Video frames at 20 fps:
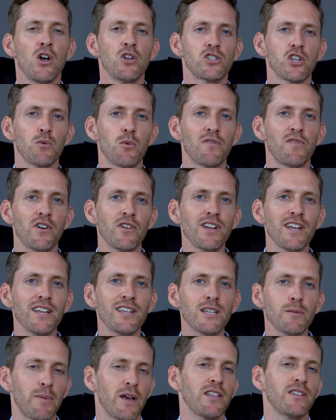So we're very
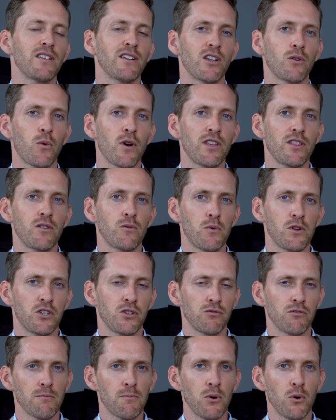independent in the way that
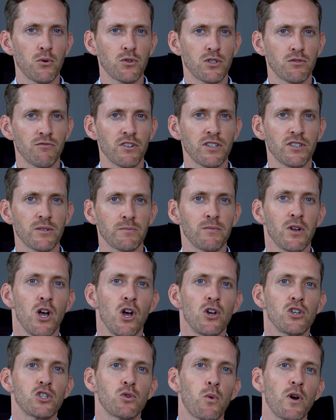which your reports are written.
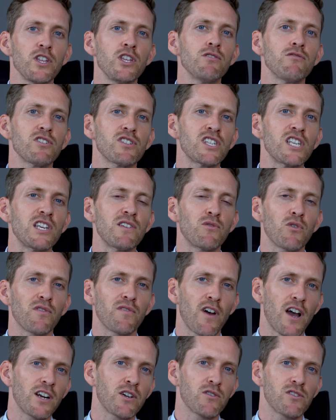So when you receive
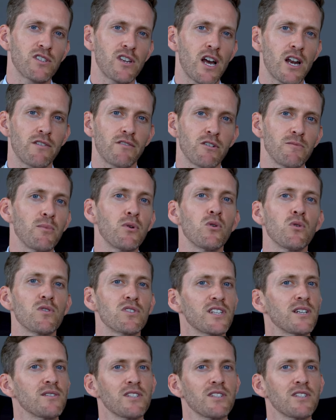your final salary report,